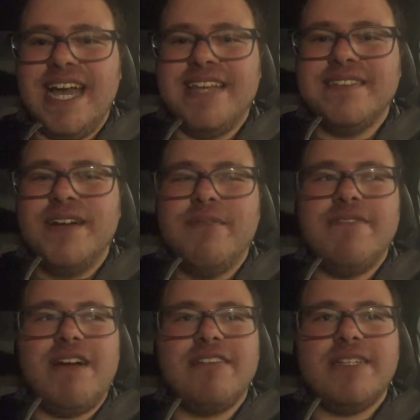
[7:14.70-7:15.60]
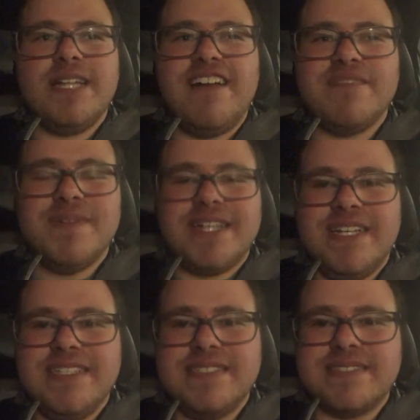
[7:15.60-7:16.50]
and we finally left
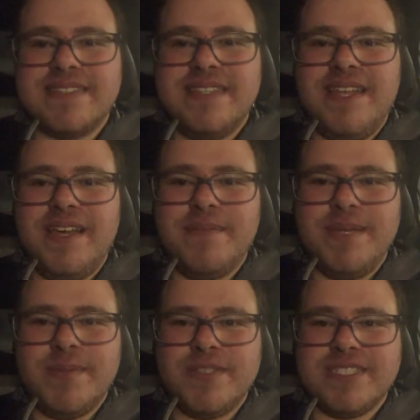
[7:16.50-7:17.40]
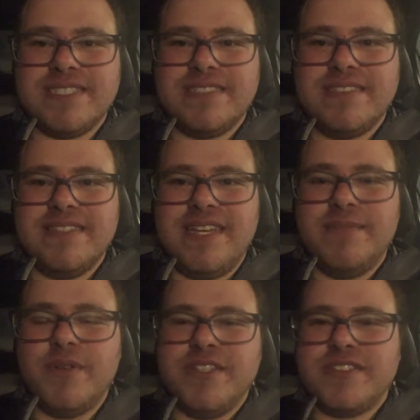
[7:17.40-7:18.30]
because the people just, the
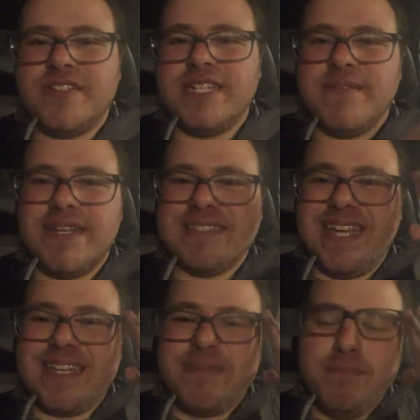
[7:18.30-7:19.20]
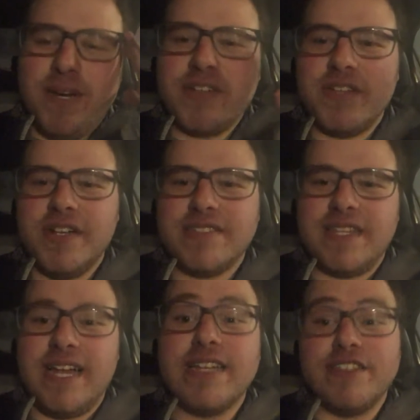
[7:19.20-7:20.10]
employees started giving us like mug looks,
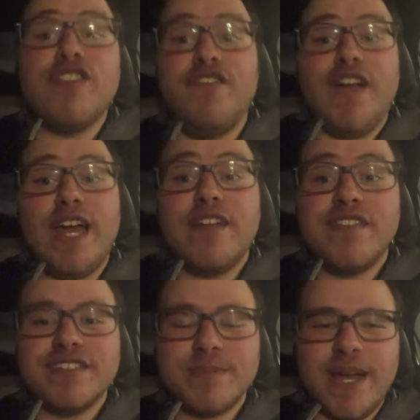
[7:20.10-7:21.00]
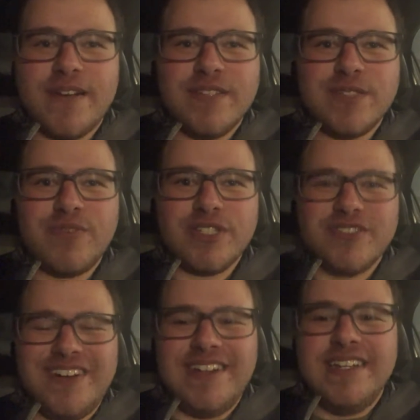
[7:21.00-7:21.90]
like get the fuck out of this, out of this
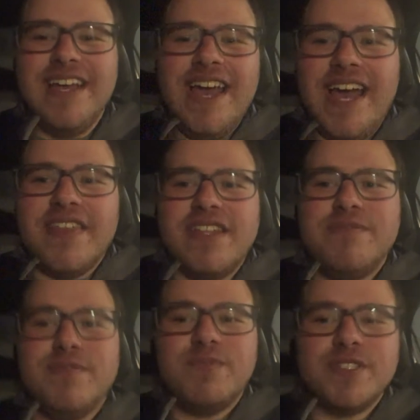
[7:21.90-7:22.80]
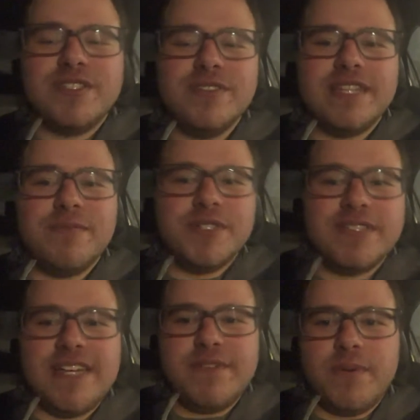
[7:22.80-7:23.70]
restaurant. And they were doing that, we're
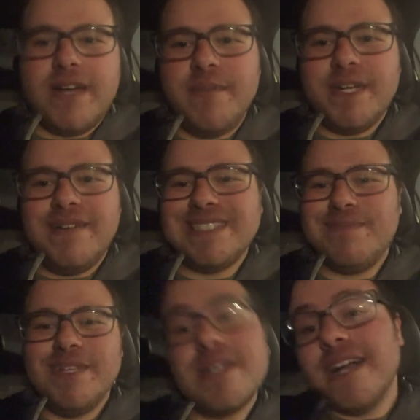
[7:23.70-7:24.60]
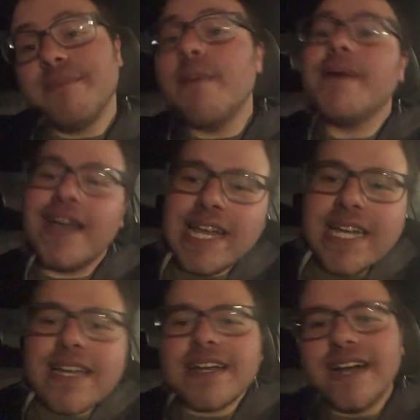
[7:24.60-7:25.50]
doing that for a while, but I was like, bitch, I am a
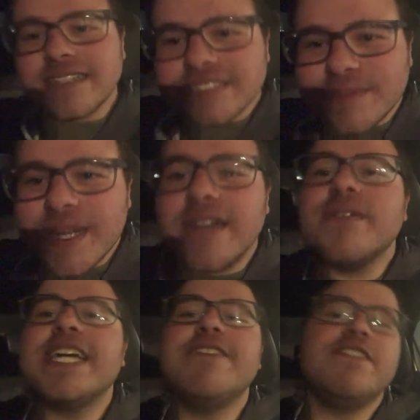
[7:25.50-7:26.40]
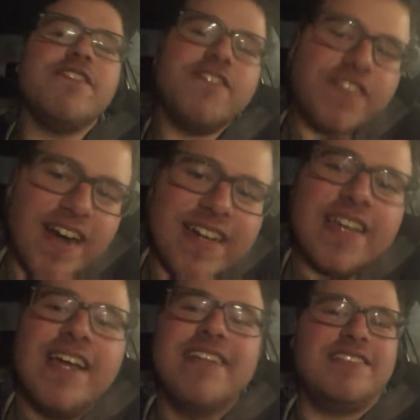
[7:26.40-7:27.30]
paying customer. I don't give a fuck.
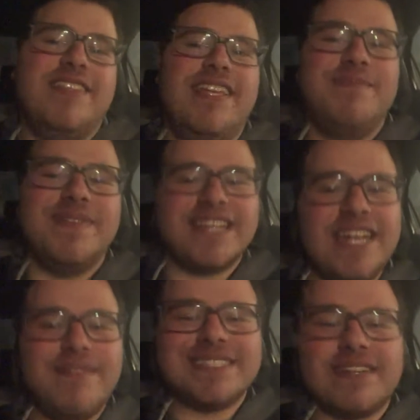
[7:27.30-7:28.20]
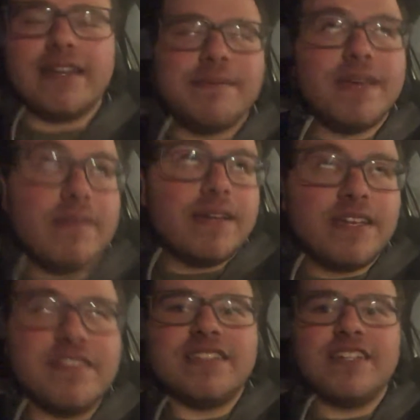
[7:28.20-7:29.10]
So then, but then I was like, okay, maybe I
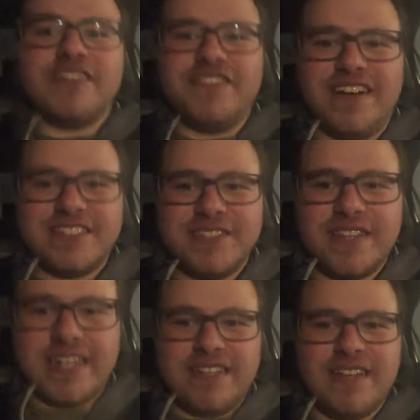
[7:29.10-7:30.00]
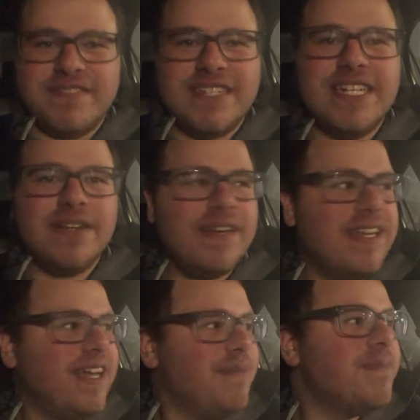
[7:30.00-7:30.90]
give a little fuck. So then I left and here I
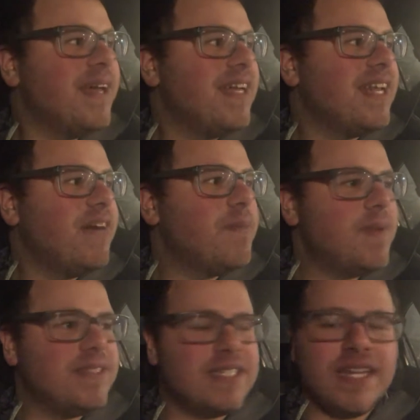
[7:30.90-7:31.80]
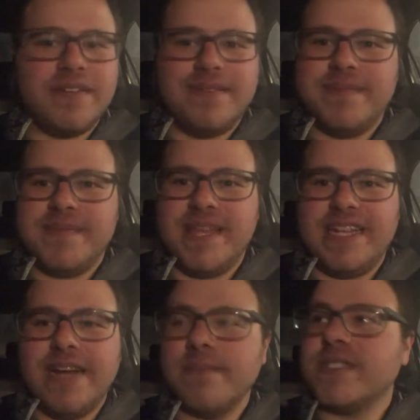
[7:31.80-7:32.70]
am. And now I'm about to go. And
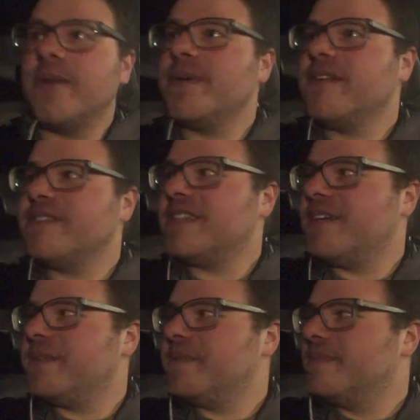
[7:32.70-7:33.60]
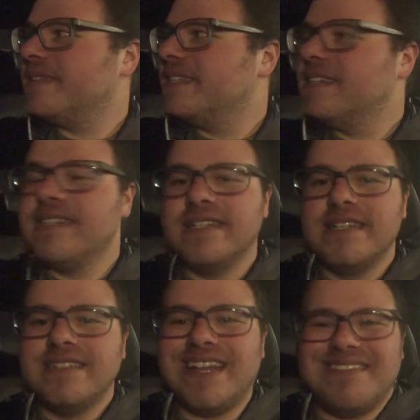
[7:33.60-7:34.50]
now I'm sober. So
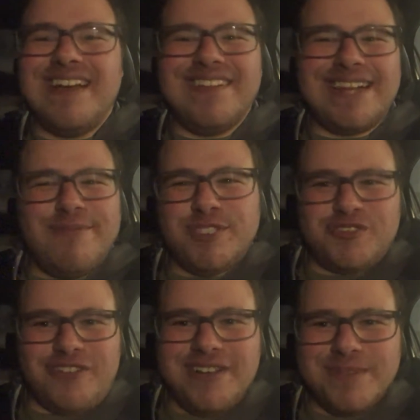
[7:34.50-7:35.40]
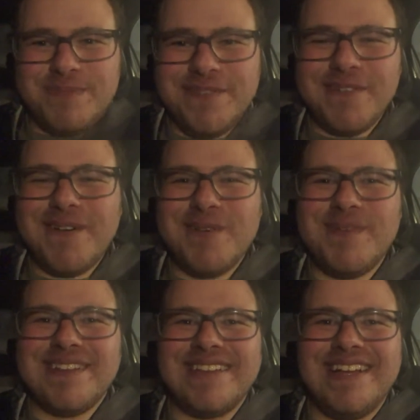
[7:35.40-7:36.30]
not not like I was drunk before,
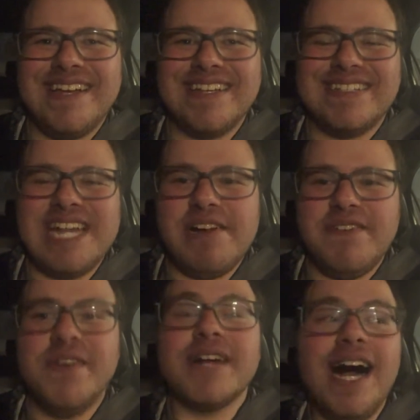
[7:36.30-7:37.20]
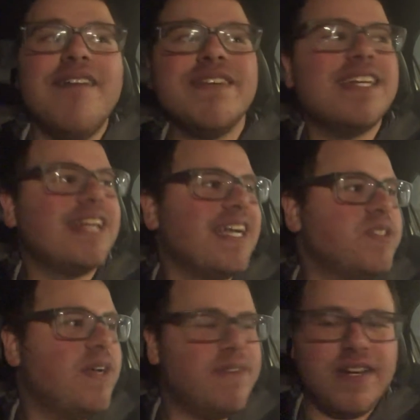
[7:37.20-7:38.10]
but like now I feel confident I can
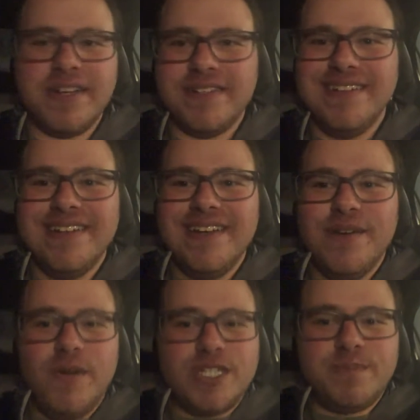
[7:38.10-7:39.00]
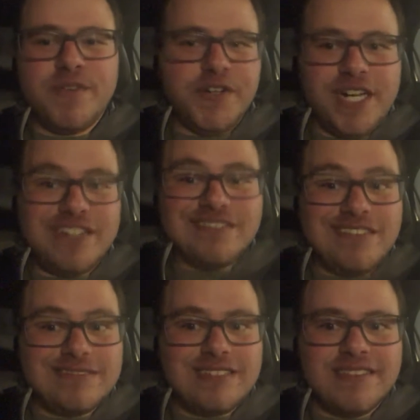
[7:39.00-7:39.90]
drive a car, which before I could
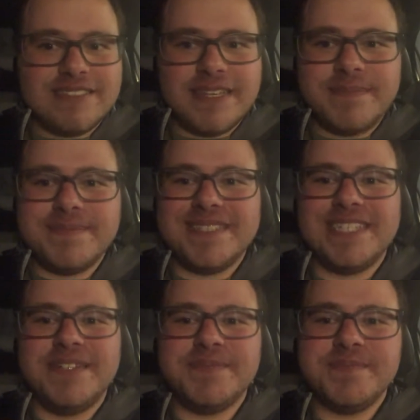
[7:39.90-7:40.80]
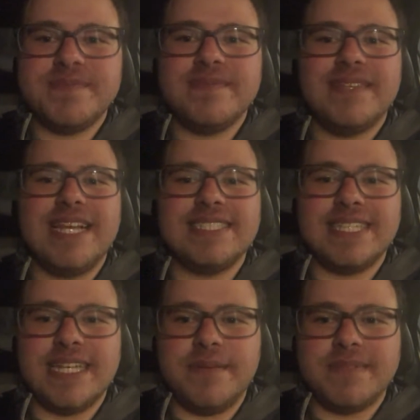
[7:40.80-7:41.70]
not say the same. So that's
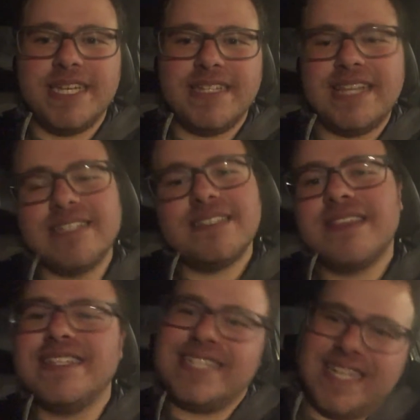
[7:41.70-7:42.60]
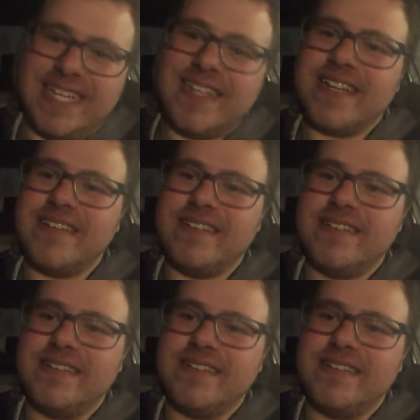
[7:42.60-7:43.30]
the update. That's the tea.